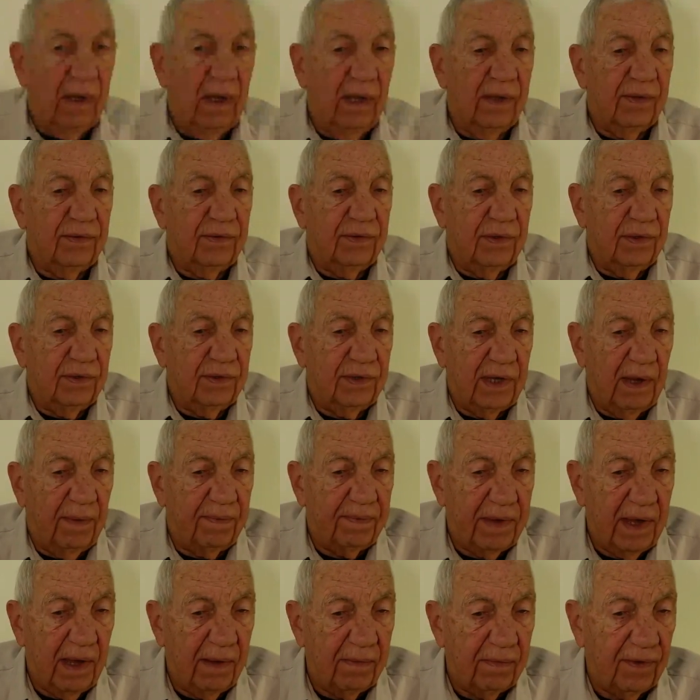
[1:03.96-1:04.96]
killers. Yes, yeah,
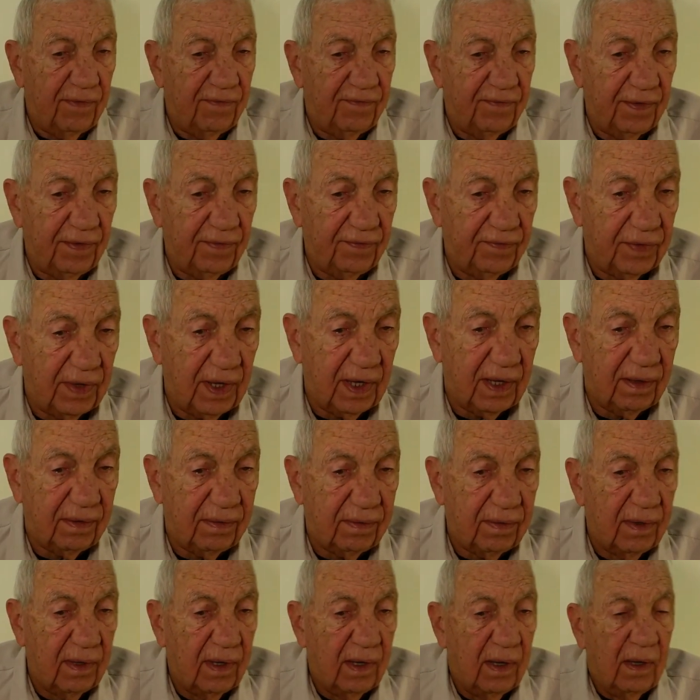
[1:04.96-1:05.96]
September
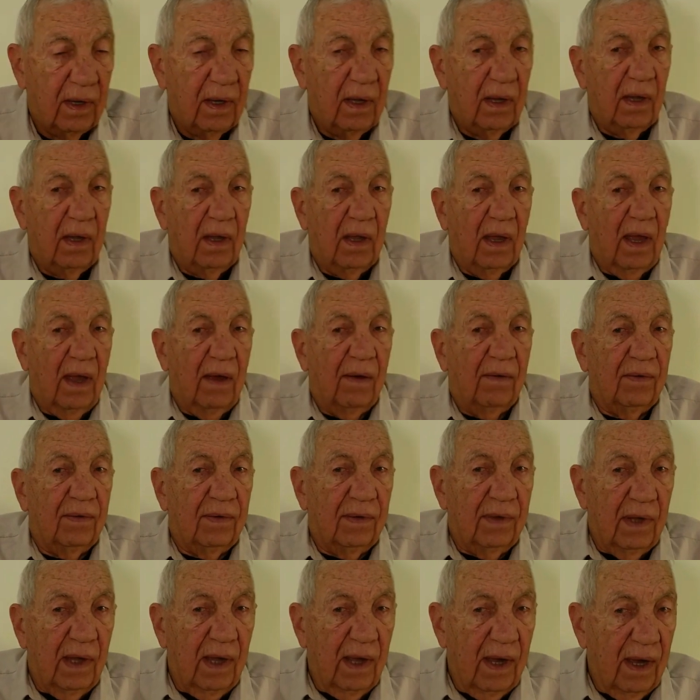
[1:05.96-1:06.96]
15th, I was,
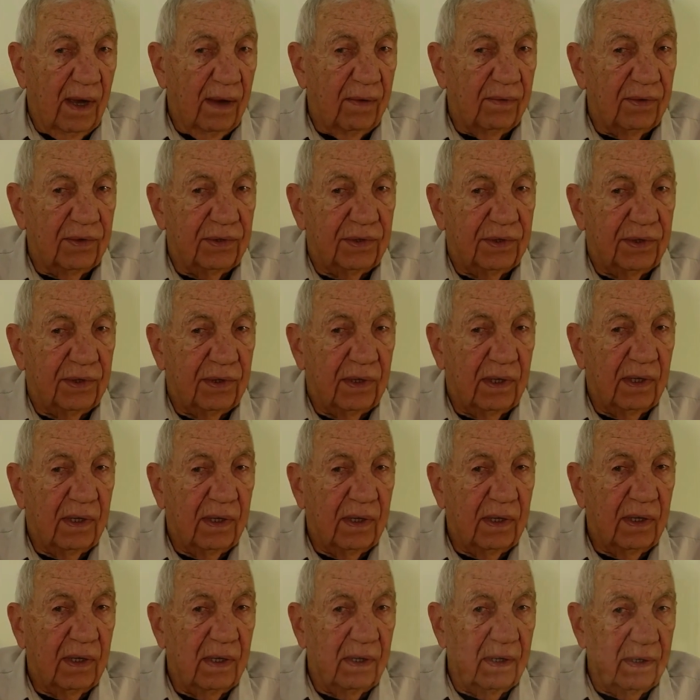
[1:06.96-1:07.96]
I
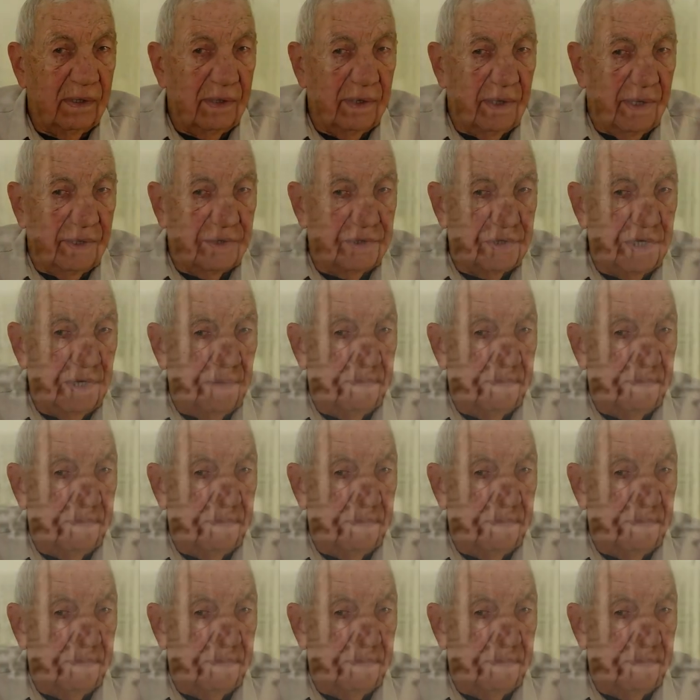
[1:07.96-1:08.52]
was